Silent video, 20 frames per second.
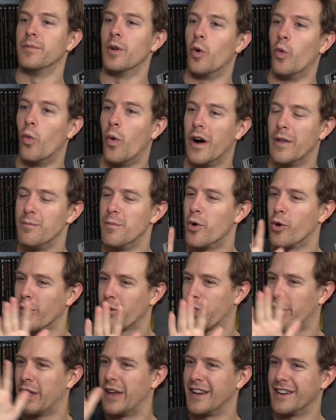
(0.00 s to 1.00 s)
one more
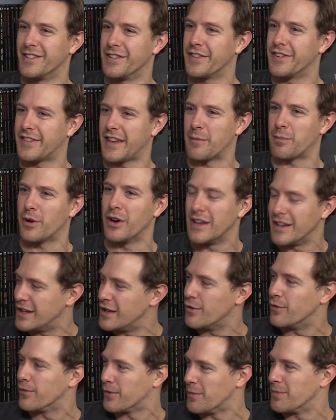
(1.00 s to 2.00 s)
thing to separate
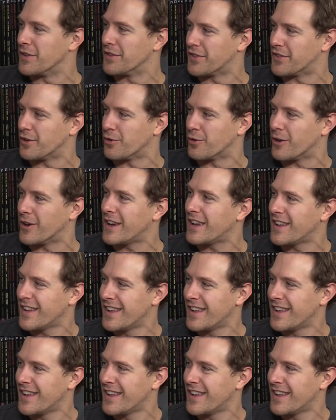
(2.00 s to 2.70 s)
you from the story.